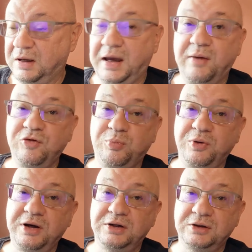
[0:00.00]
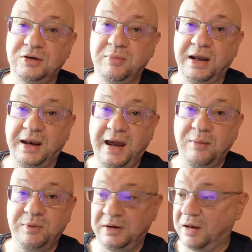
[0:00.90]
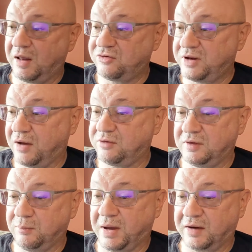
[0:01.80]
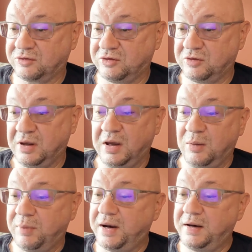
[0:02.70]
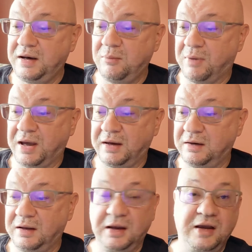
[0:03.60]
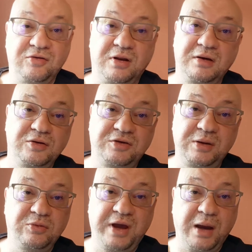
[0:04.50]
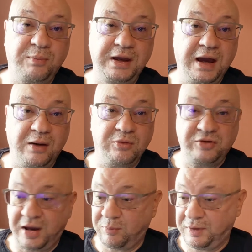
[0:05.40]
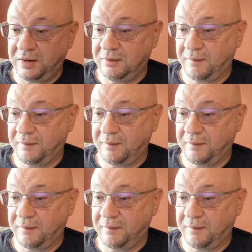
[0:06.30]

I was pretty sure my lap had lost out to the boxes, but I didn't mind. As long as he was happy, I was happy.